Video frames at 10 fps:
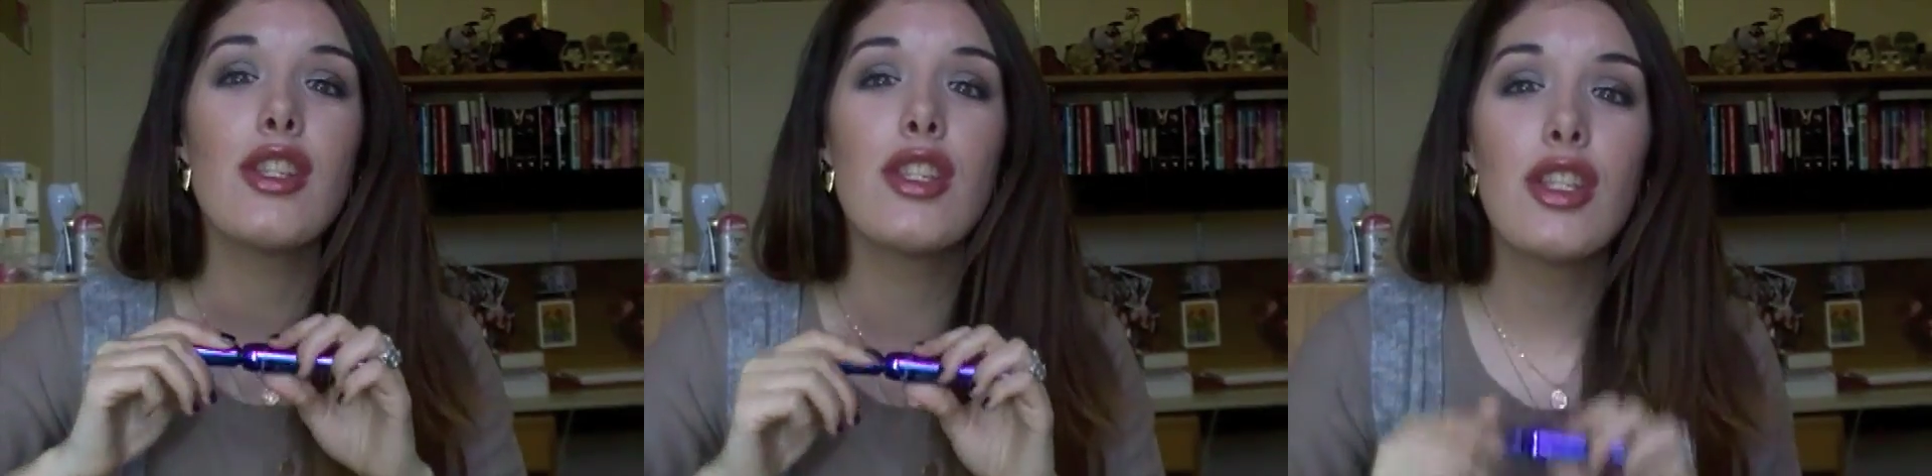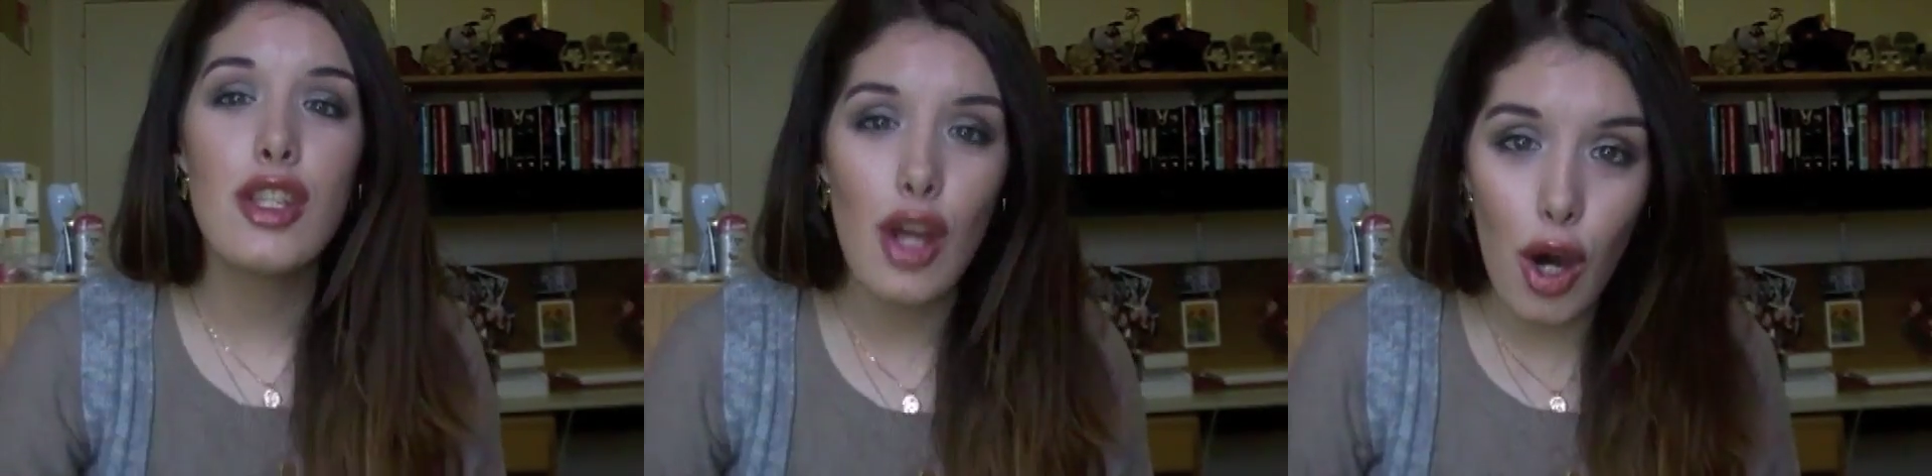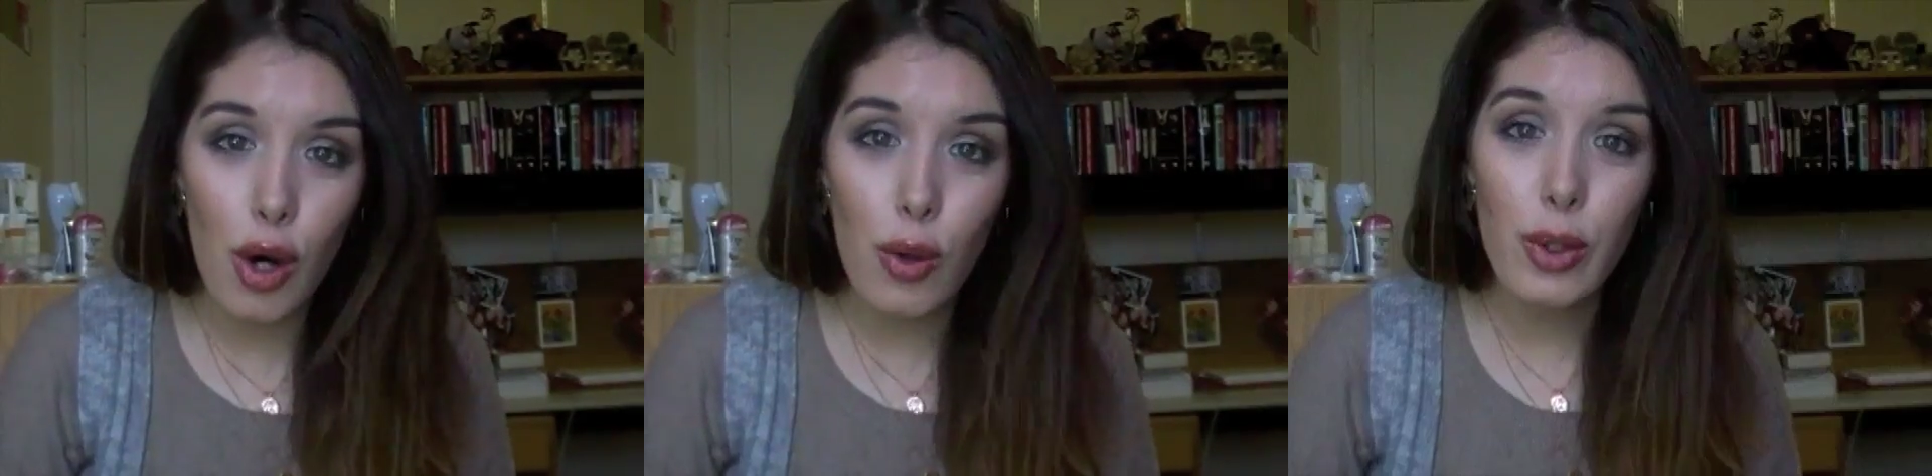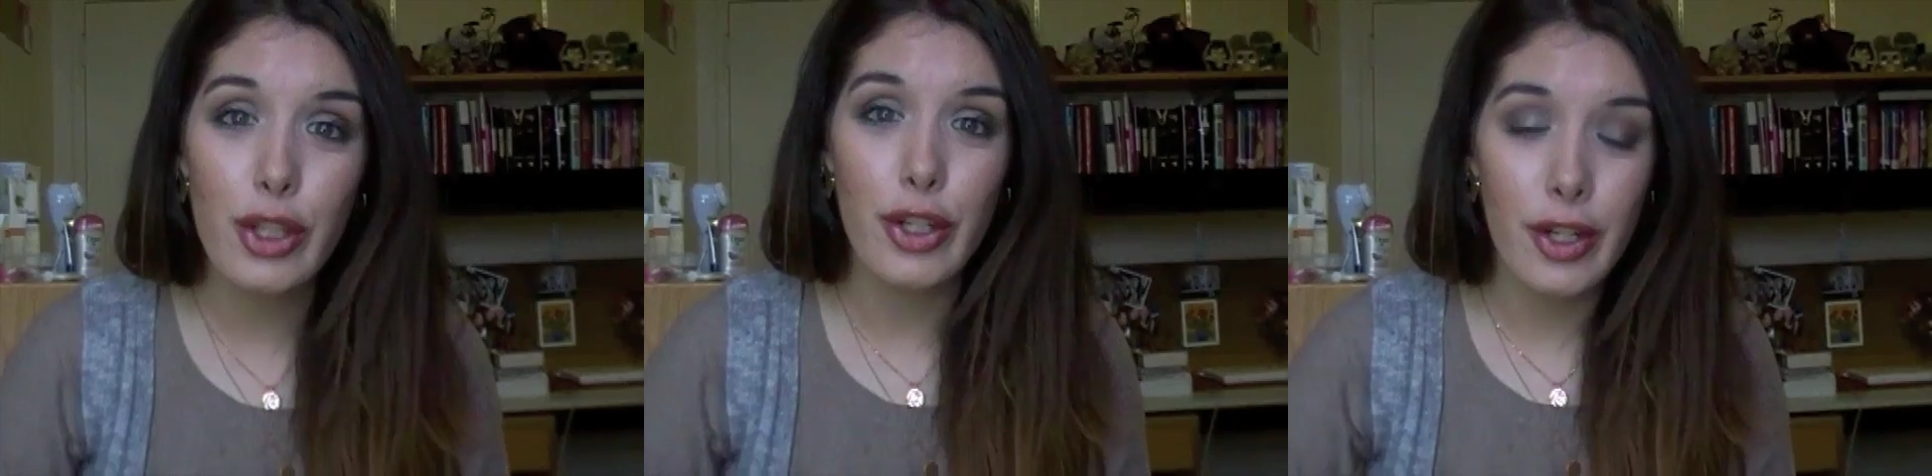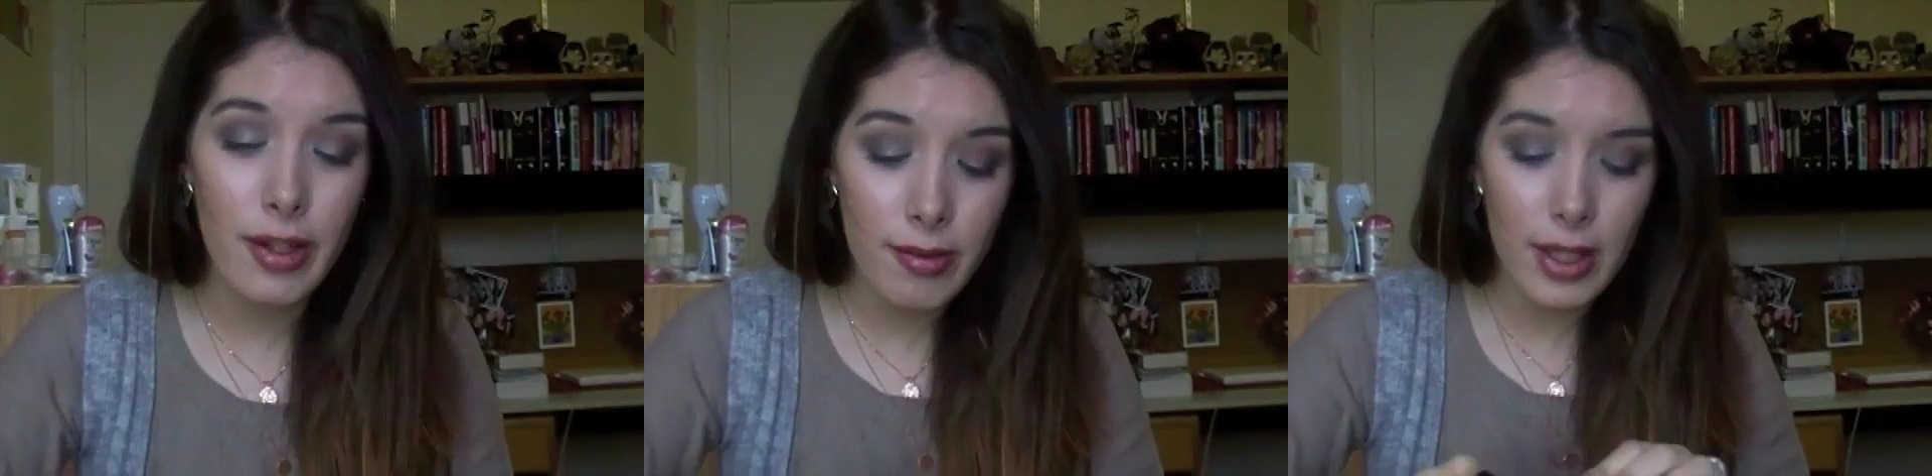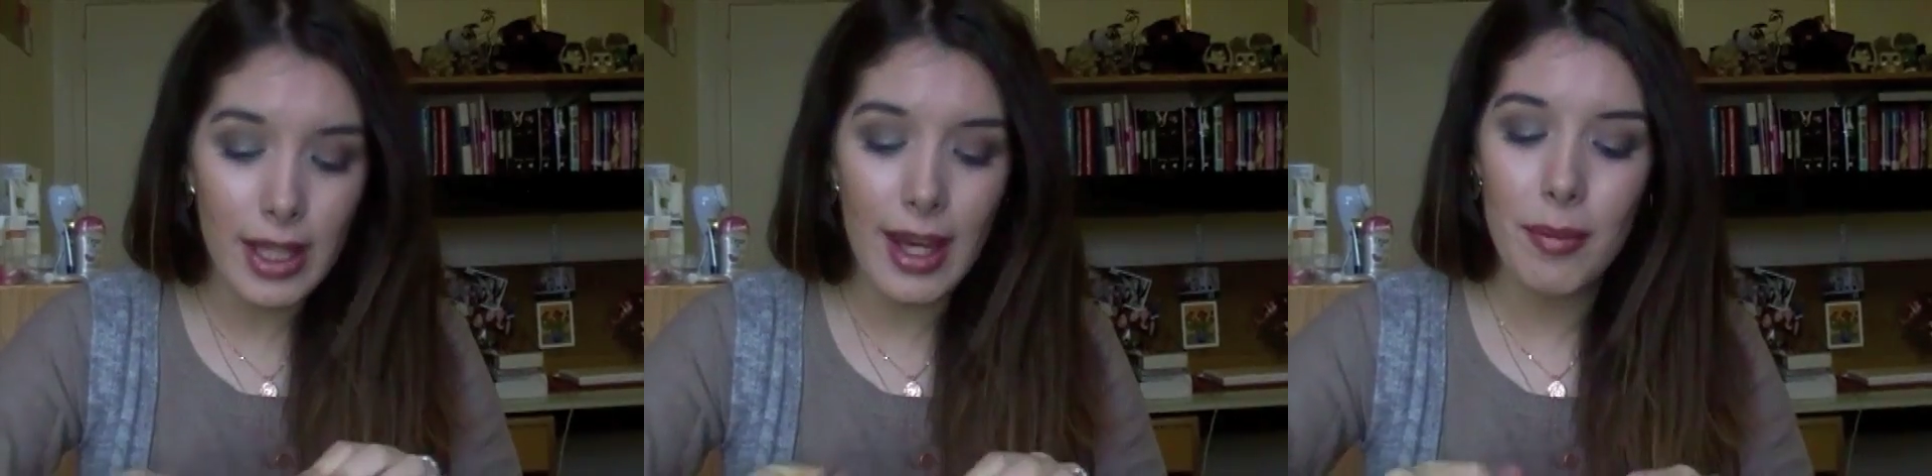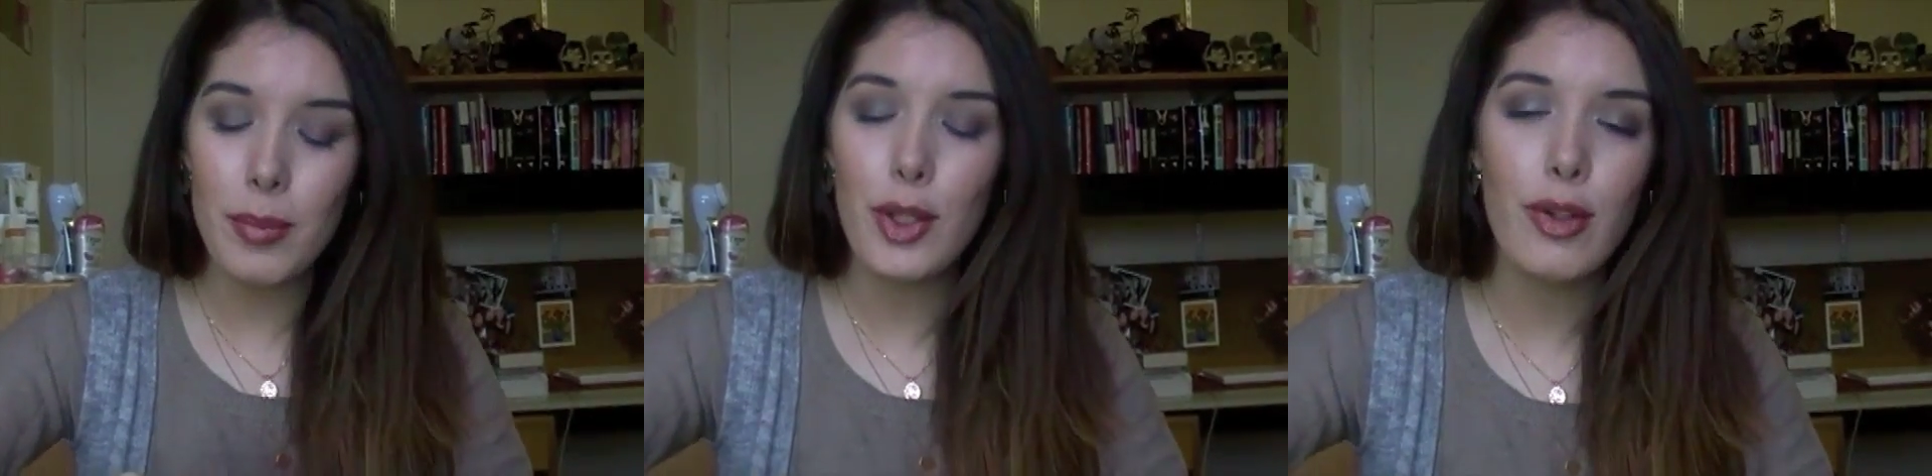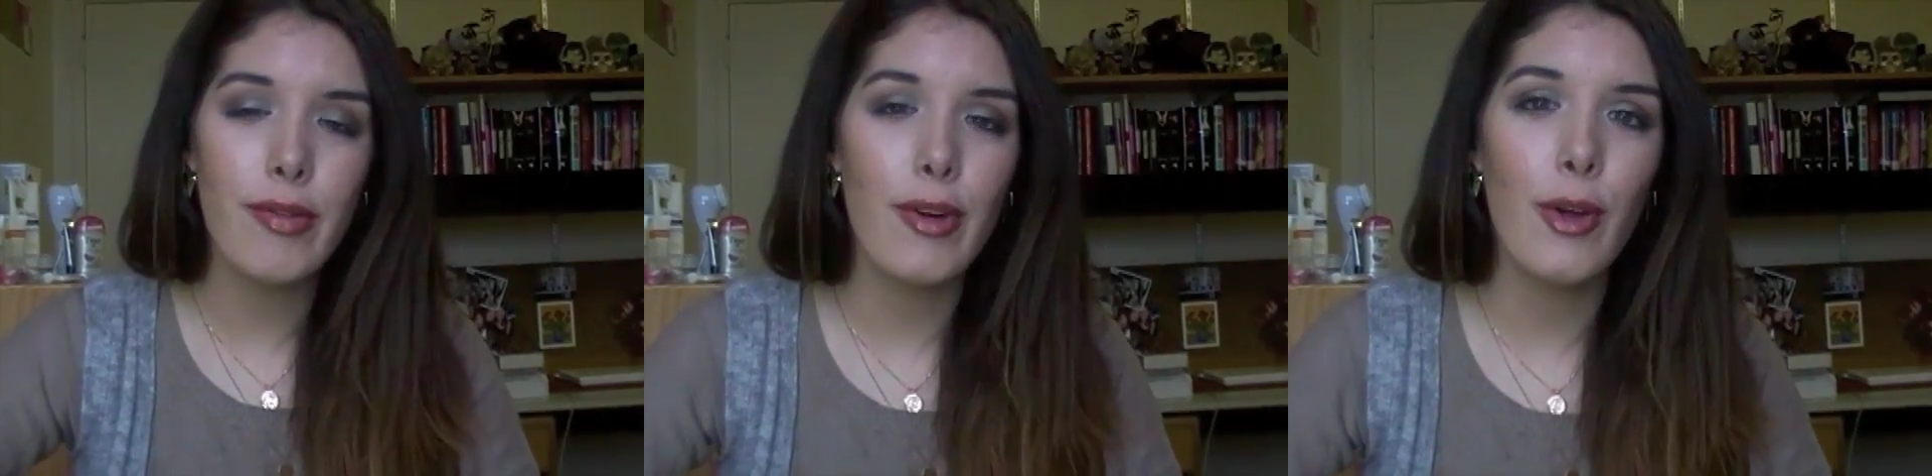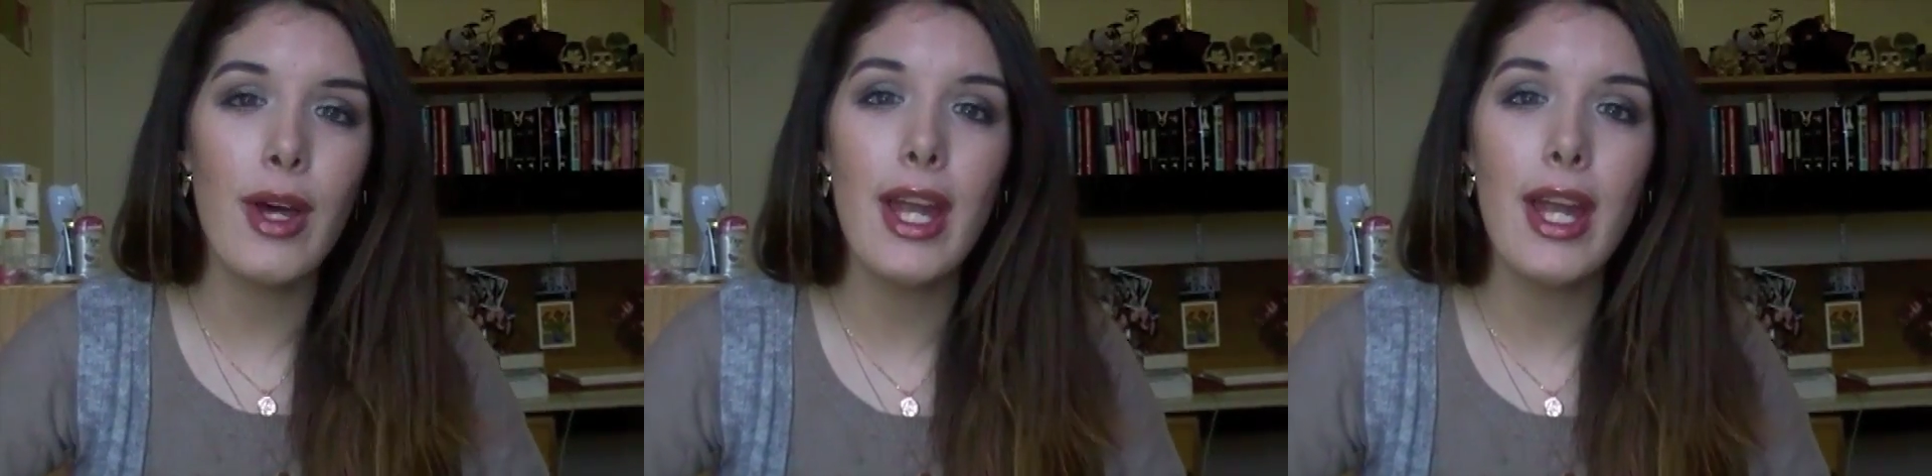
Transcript: so curvy and beautiful,